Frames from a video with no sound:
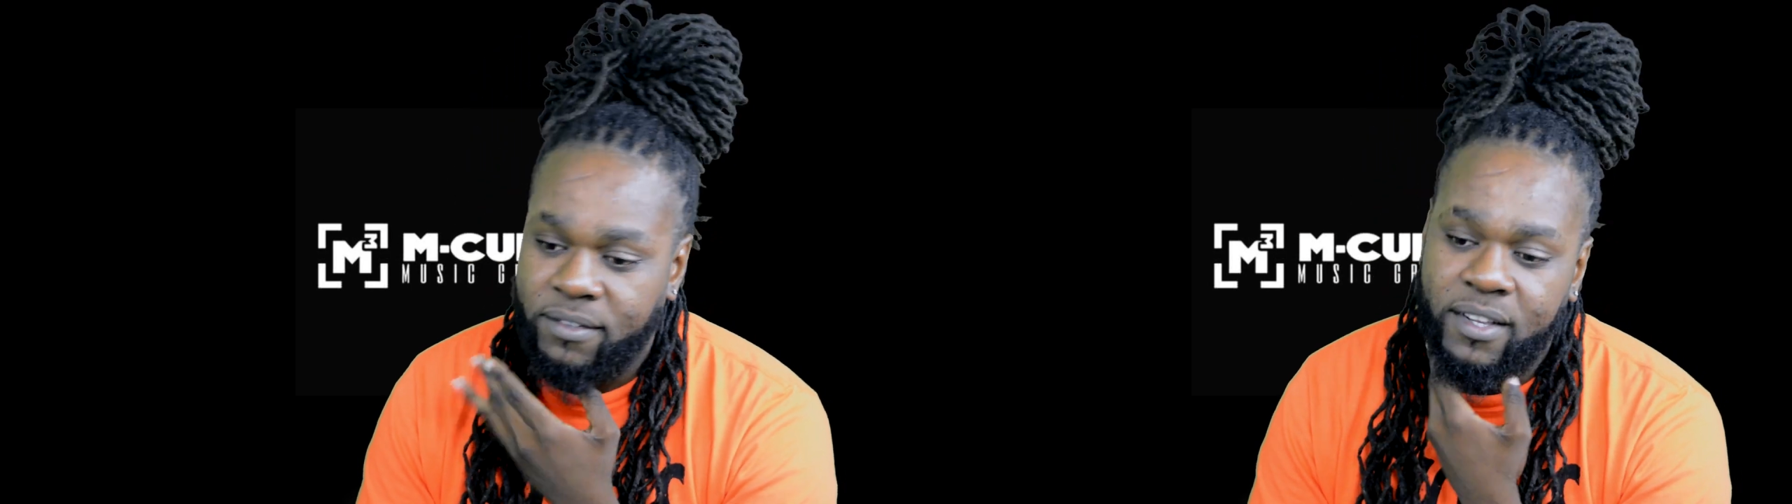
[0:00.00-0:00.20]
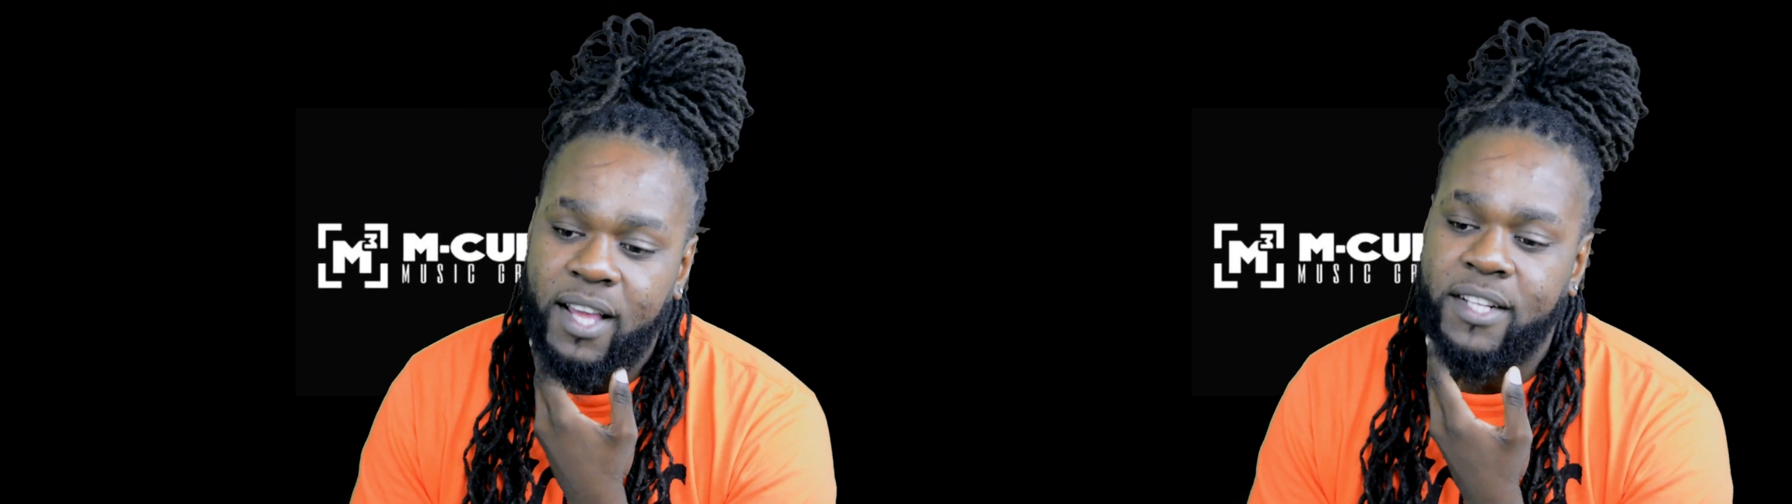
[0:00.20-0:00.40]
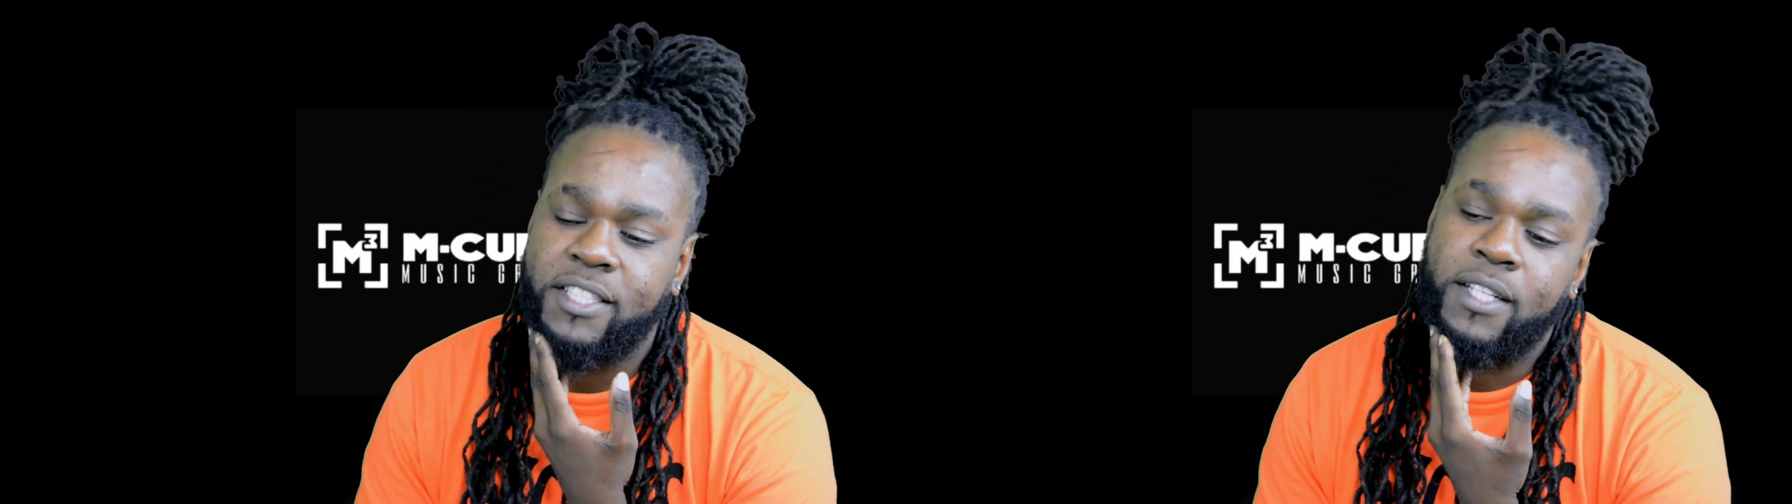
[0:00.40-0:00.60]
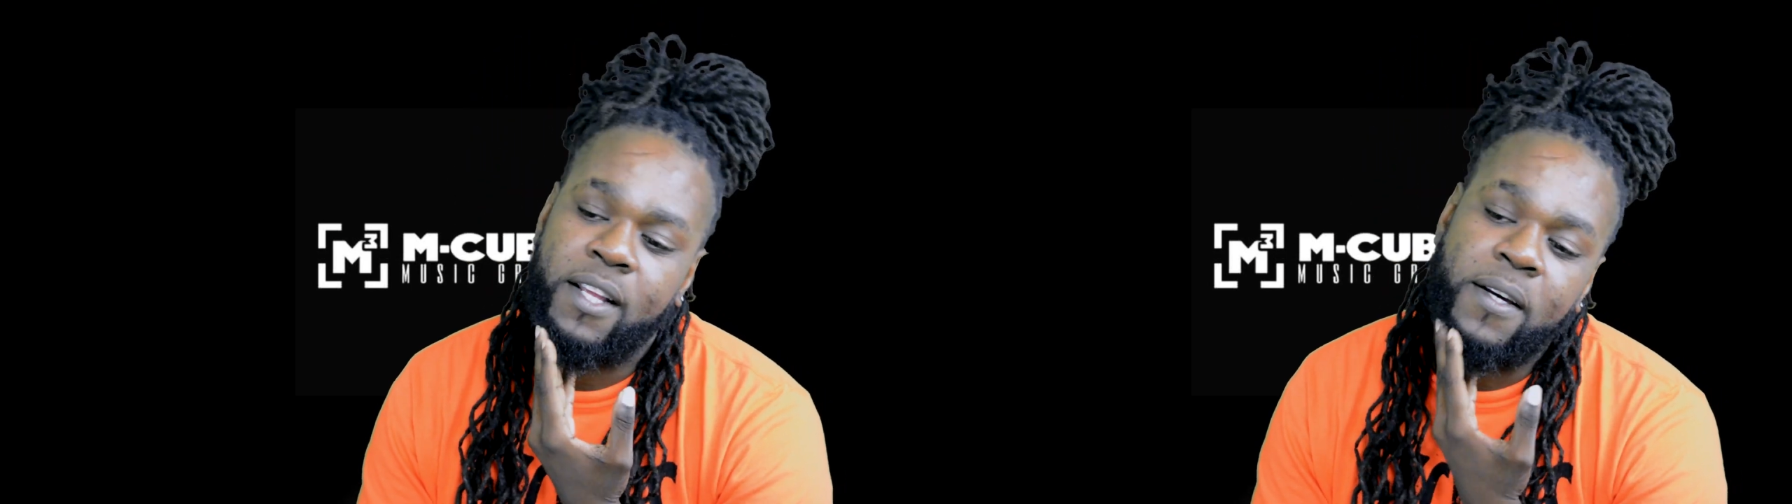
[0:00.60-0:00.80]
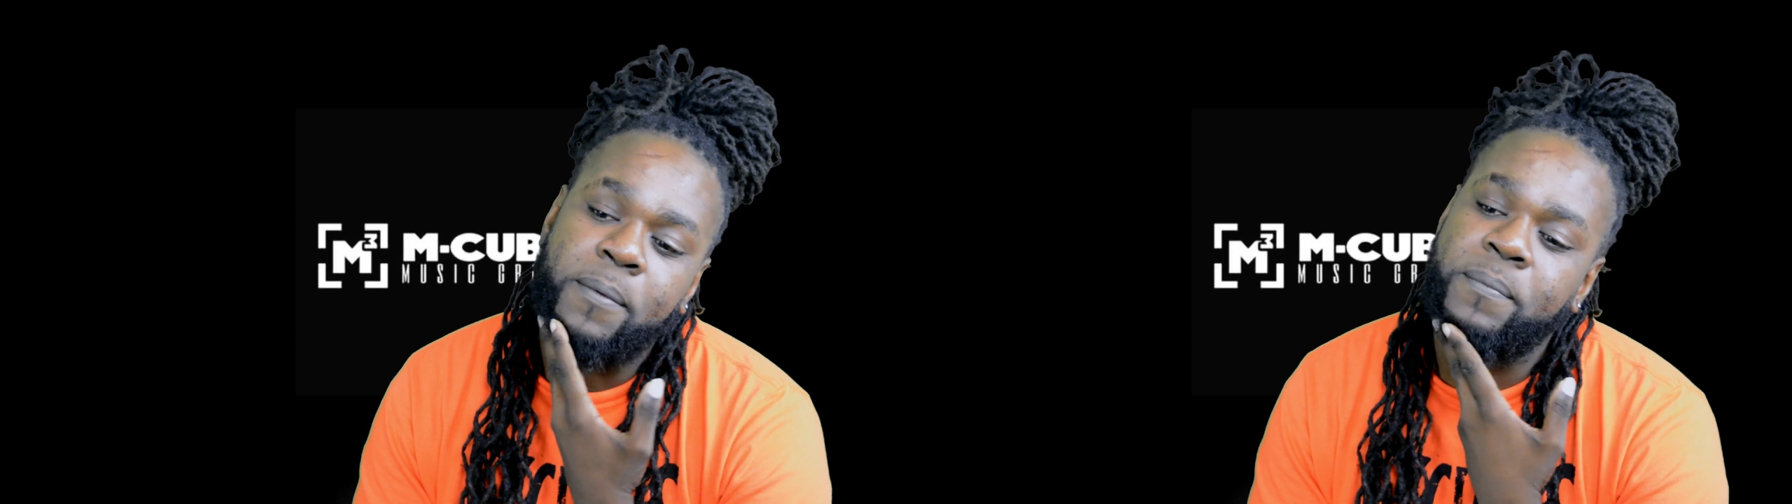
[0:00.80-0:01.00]
you gotta shut
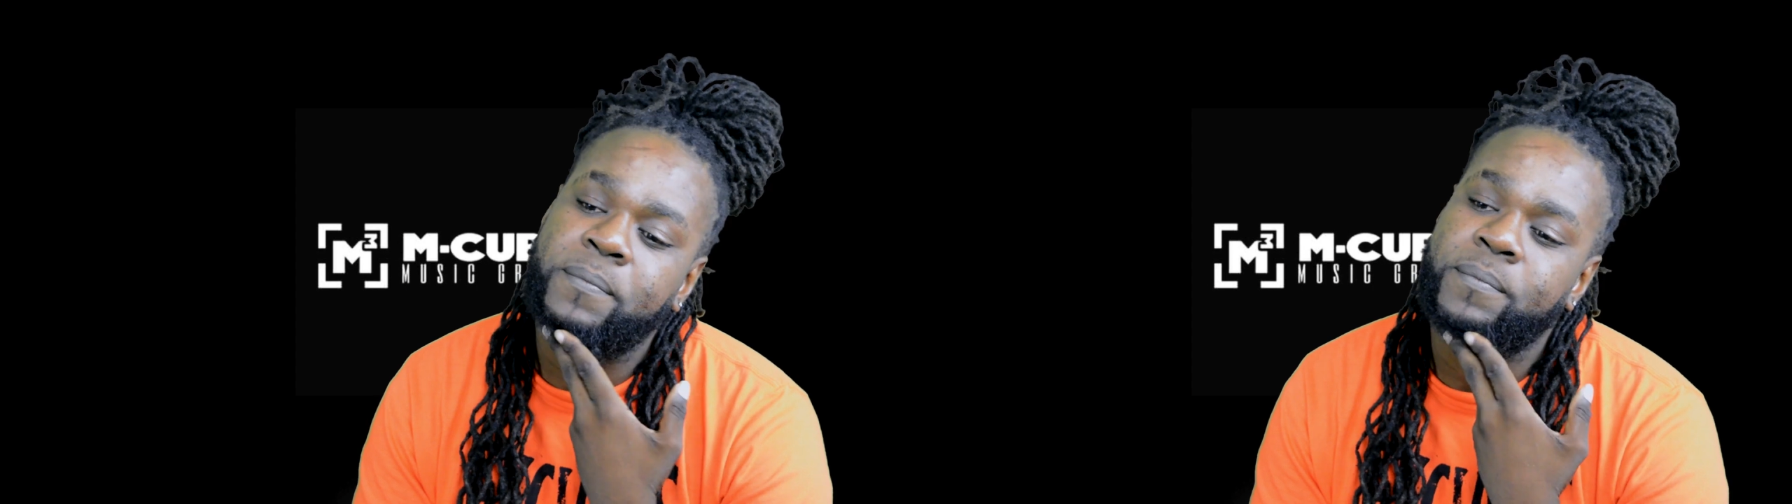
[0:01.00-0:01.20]
up